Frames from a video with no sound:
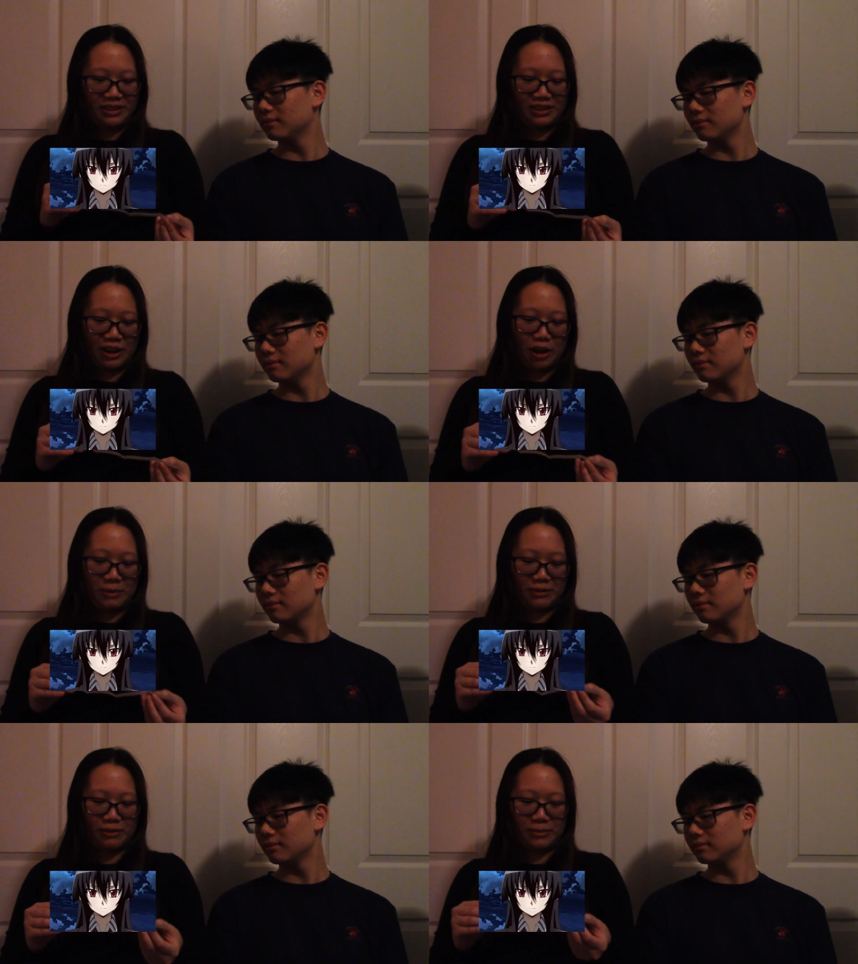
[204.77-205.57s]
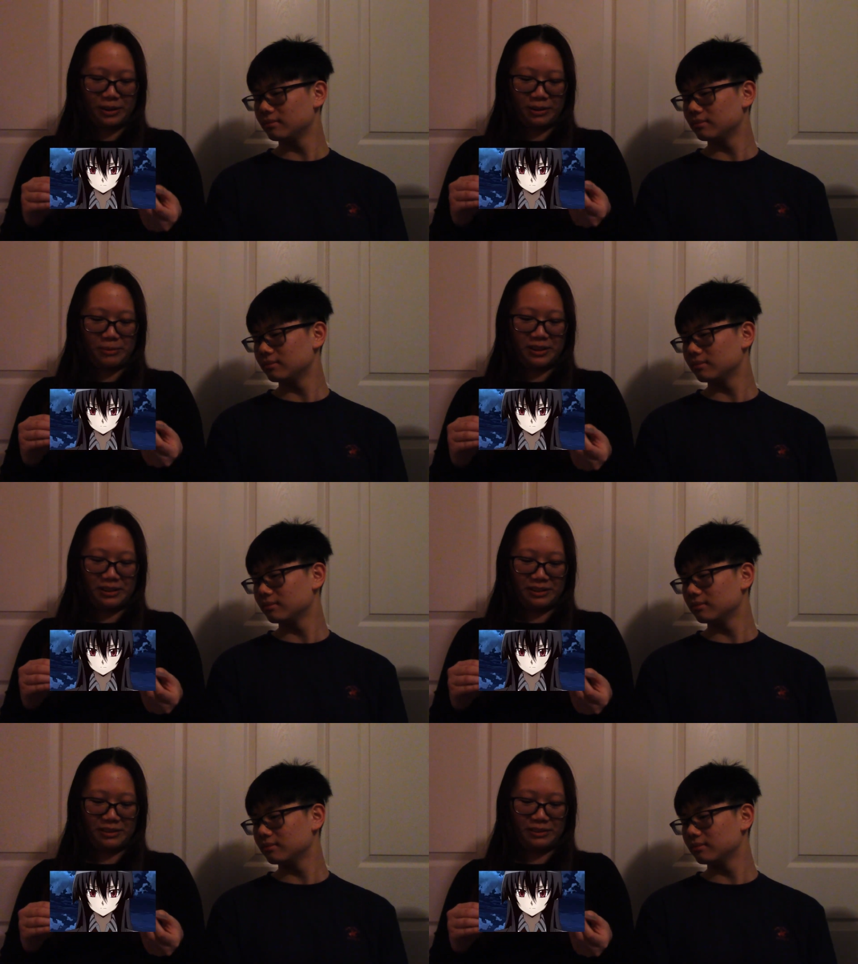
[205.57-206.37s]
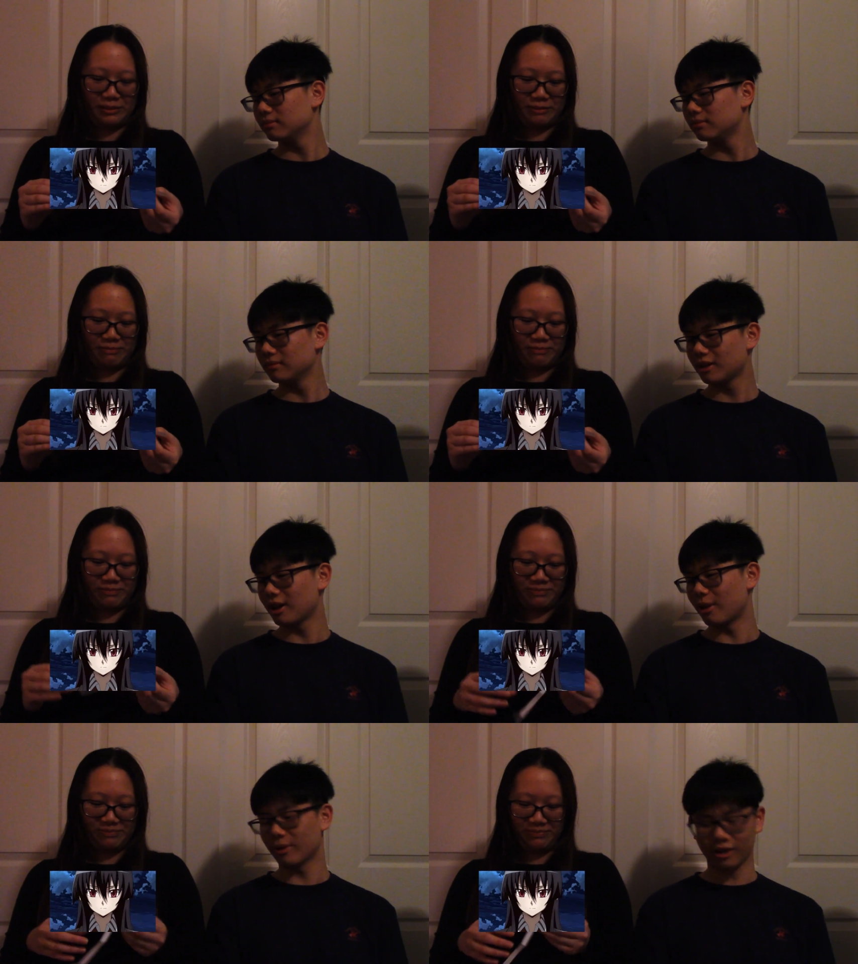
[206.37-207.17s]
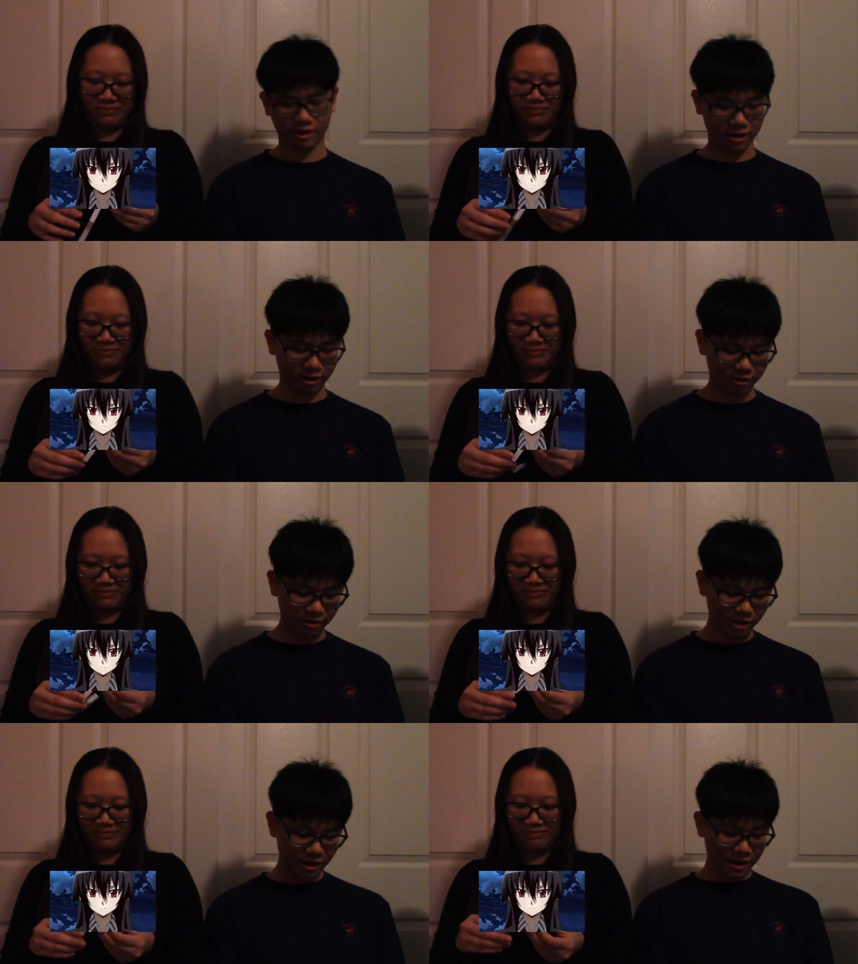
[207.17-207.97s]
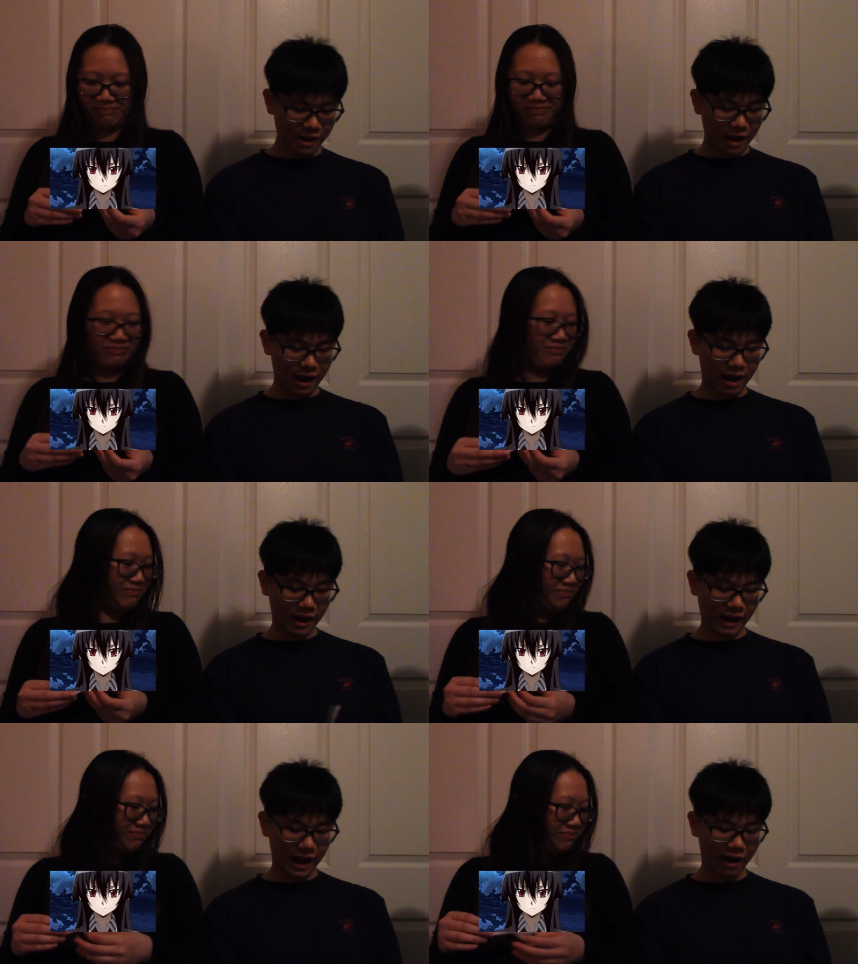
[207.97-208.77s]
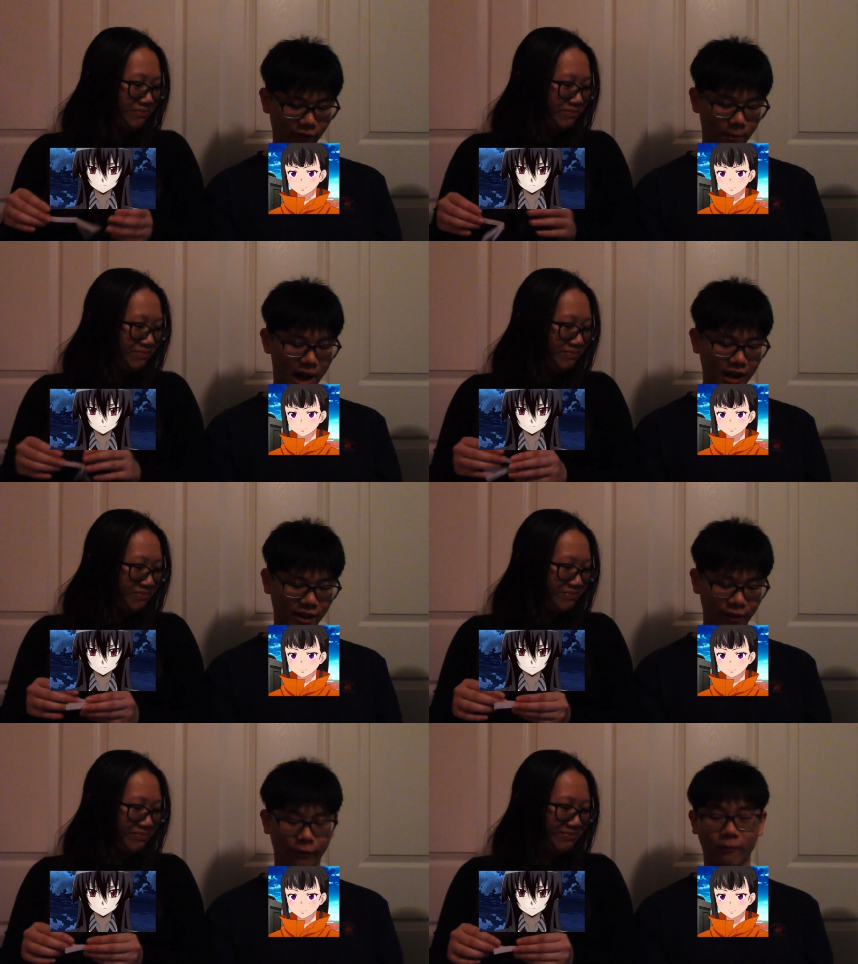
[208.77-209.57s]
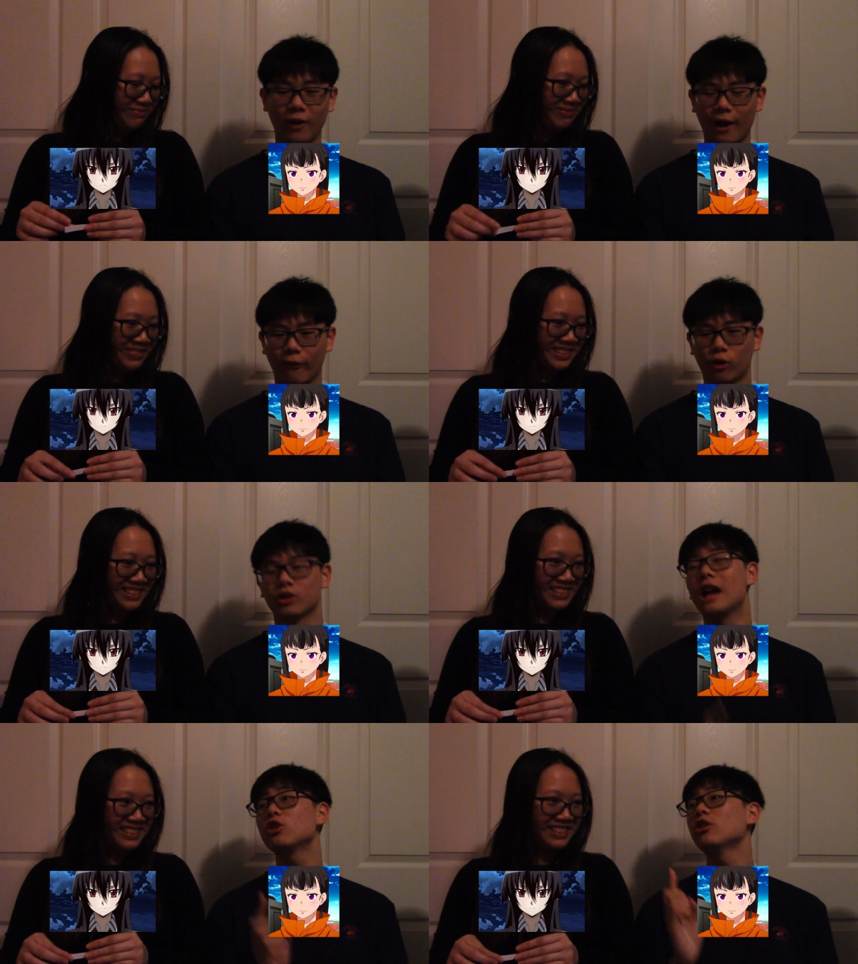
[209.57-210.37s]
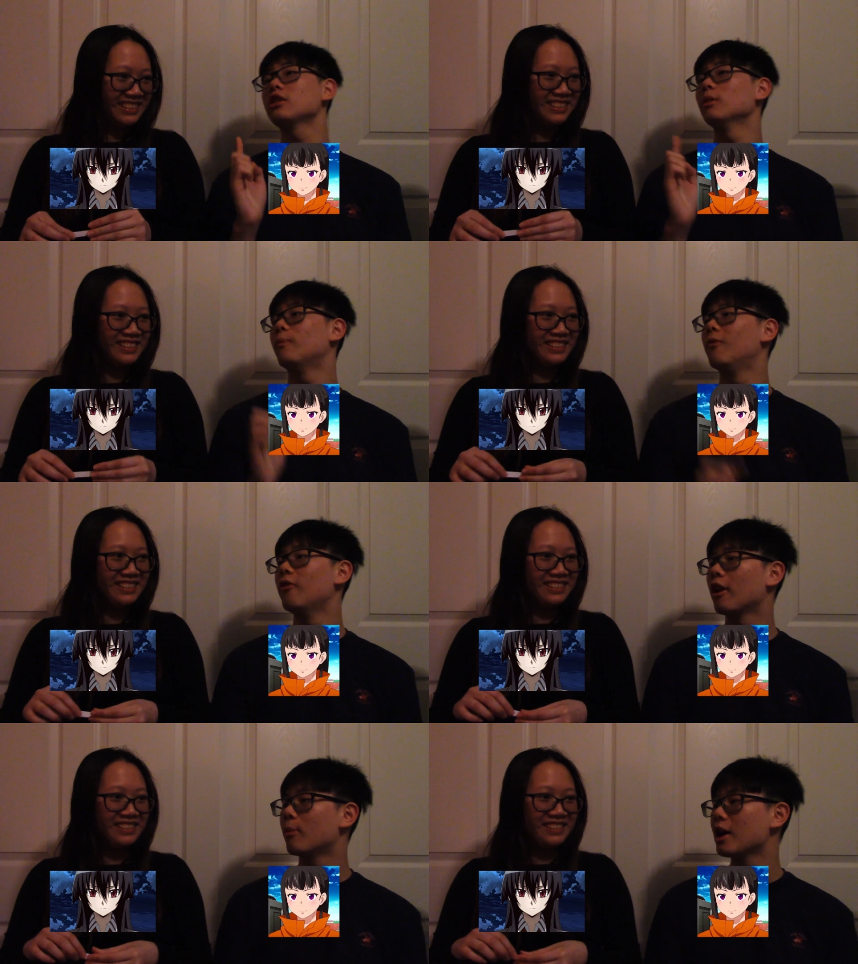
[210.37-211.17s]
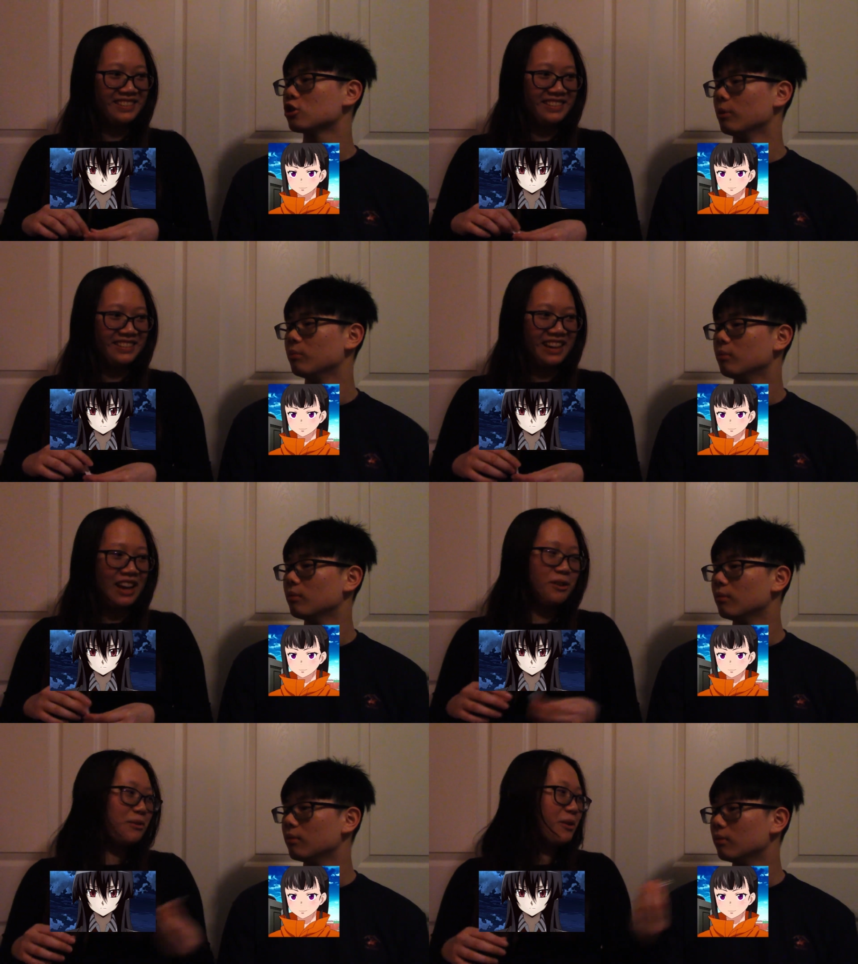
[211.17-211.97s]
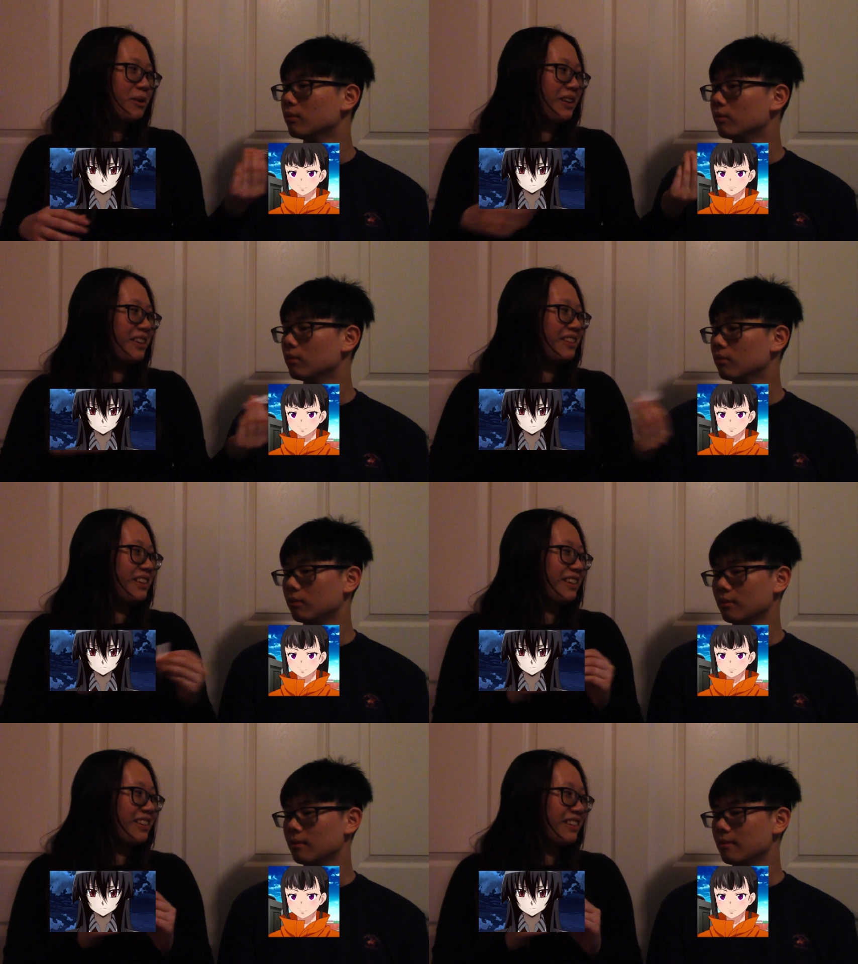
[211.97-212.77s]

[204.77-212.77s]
Speaker 1: Akame from Akame ga Kill.
Speaker 2: Comic a kill. I have Maki from Fire Force. Actually, that's a fair matchup.
Speaker 1: I don't know anything.